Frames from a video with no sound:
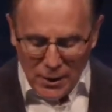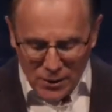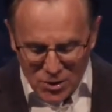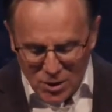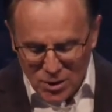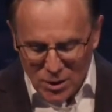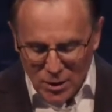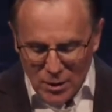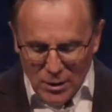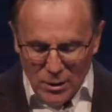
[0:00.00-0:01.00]

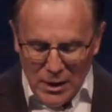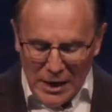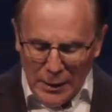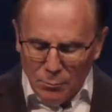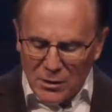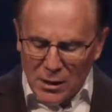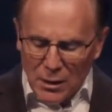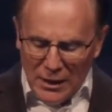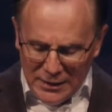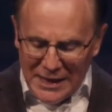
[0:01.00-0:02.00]
is
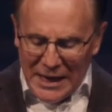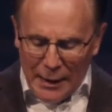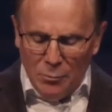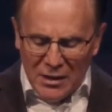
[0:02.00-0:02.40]
the